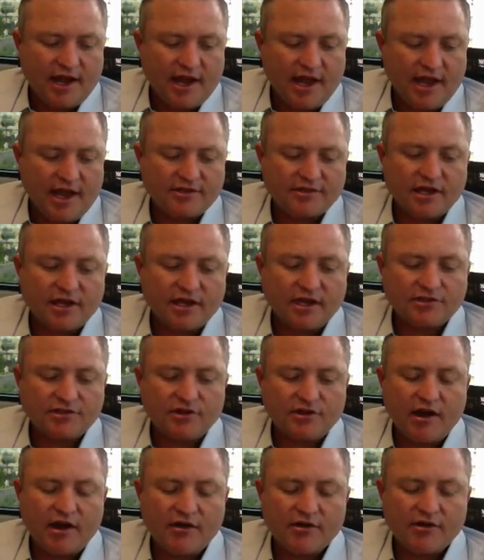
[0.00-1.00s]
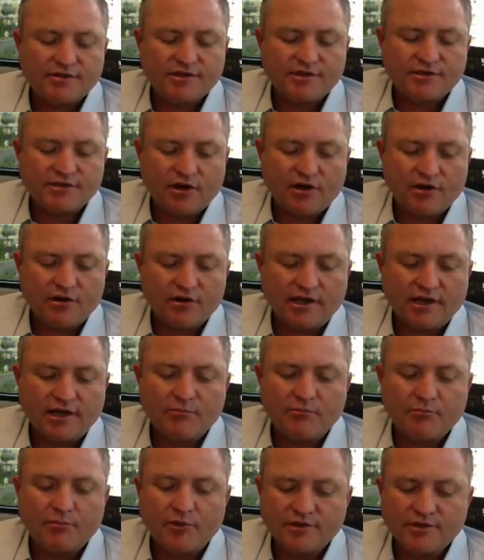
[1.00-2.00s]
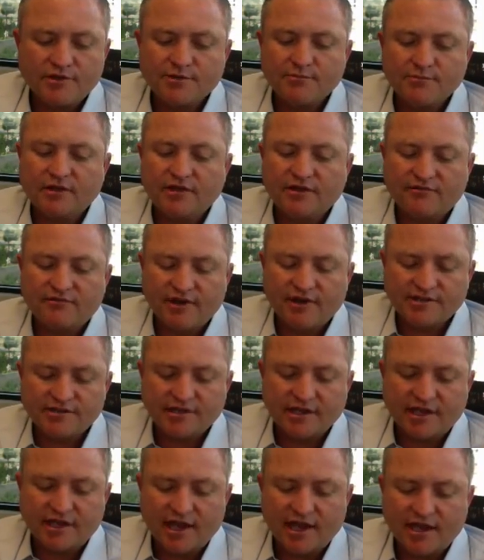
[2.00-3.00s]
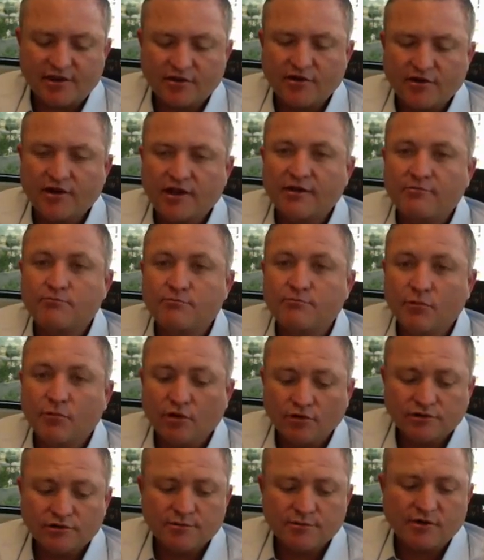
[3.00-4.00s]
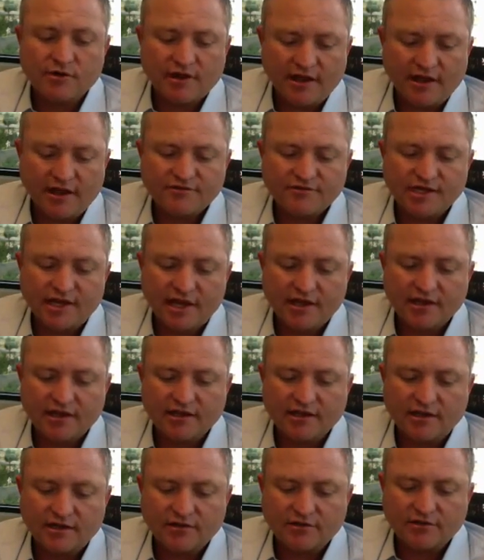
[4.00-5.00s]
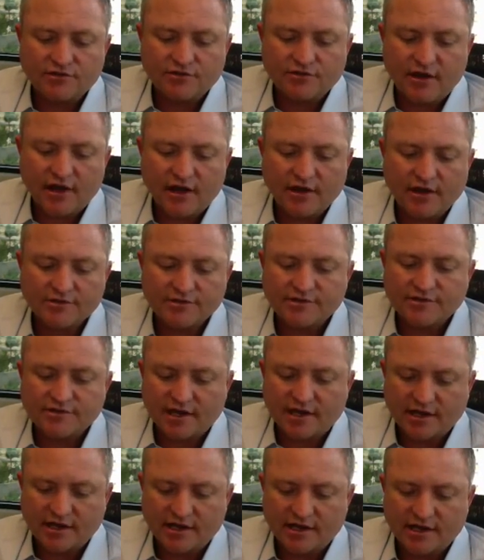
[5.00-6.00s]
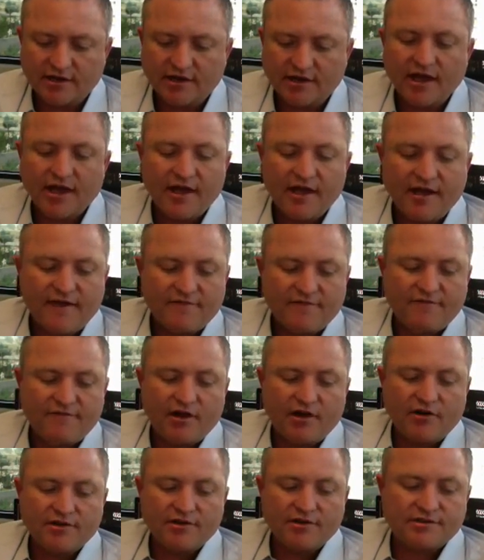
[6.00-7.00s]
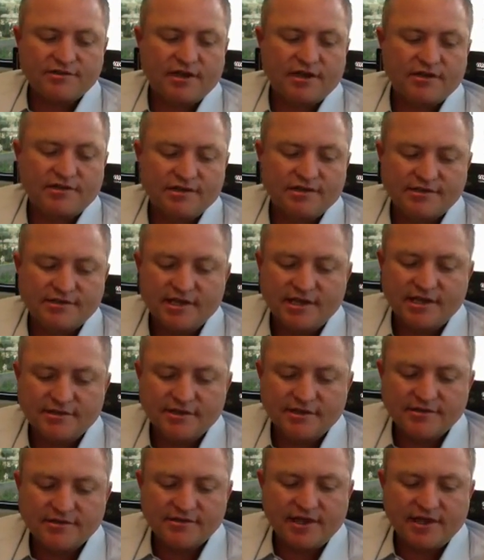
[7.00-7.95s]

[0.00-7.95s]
And Dr. Harris is currently a principal investigator in multiple FDA clinical trials studying various diseases